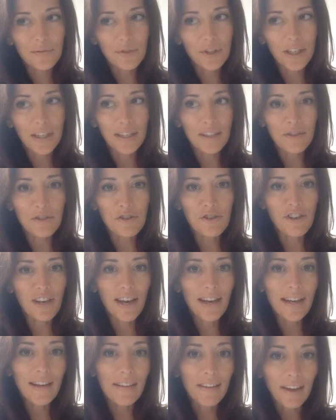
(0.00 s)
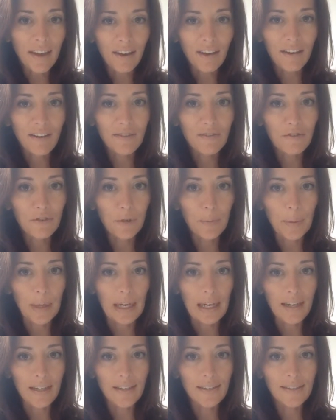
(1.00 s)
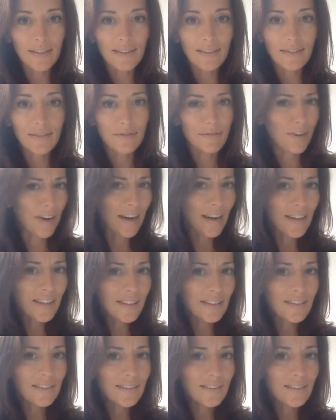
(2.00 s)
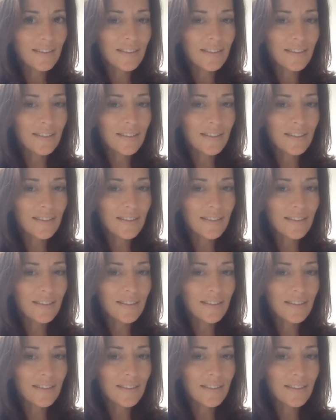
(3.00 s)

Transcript: change anything for me, right?